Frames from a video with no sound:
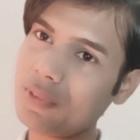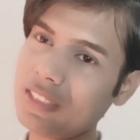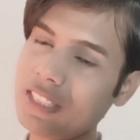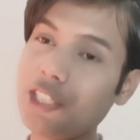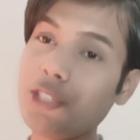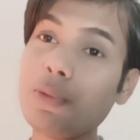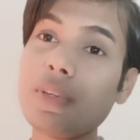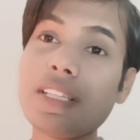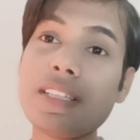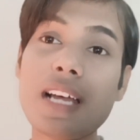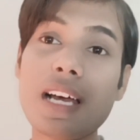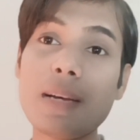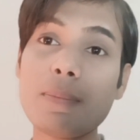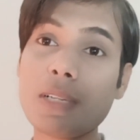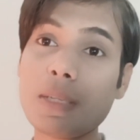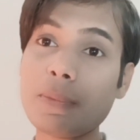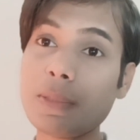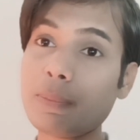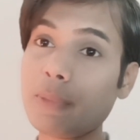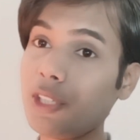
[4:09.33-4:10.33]
See you in the
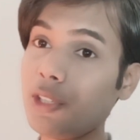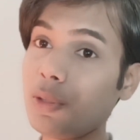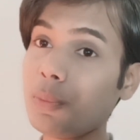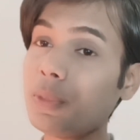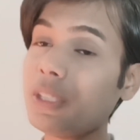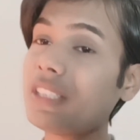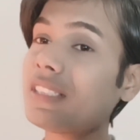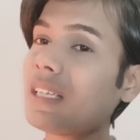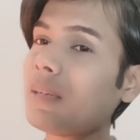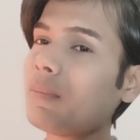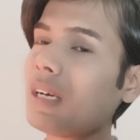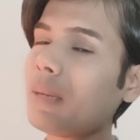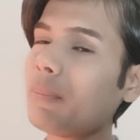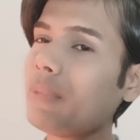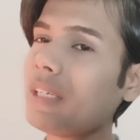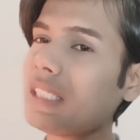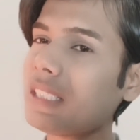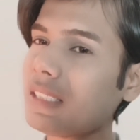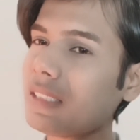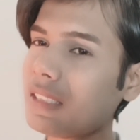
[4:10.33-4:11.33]
upcoming video with some
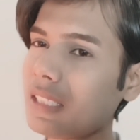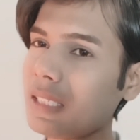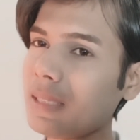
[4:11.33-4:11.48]
amazing